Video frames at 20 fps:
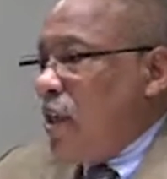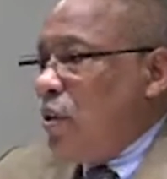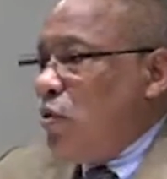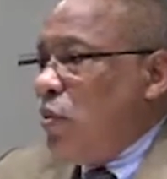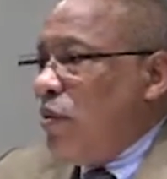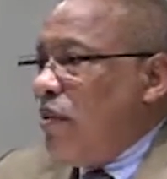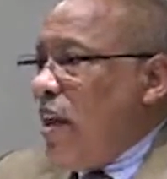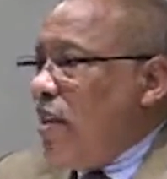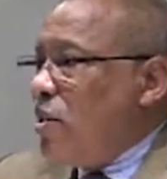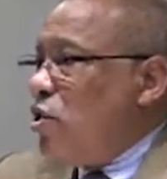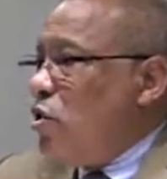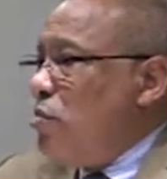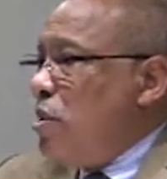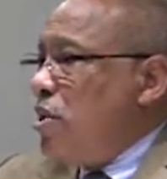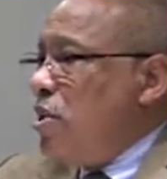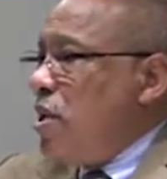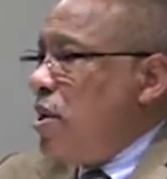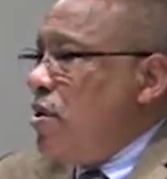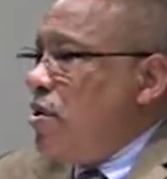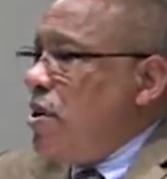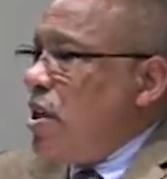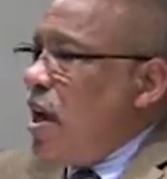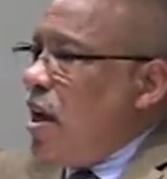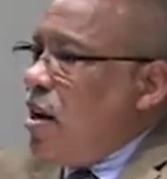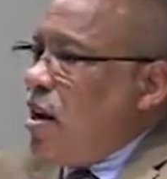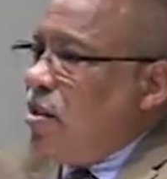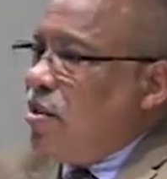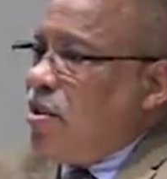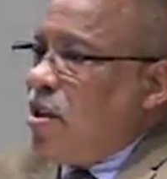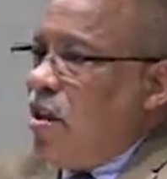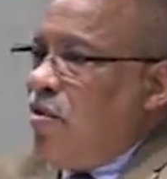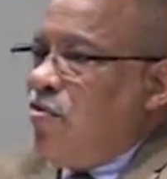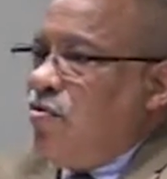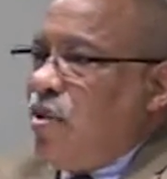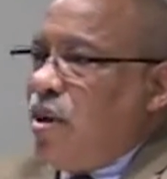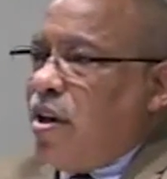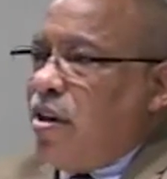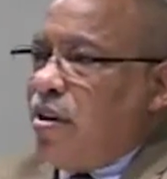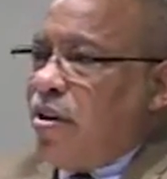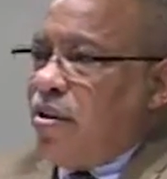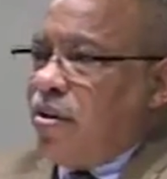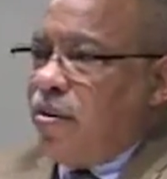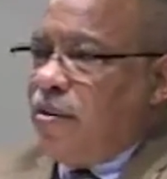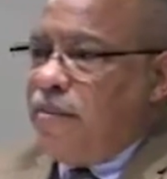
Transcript: because we've got so much to entertain ourselves with.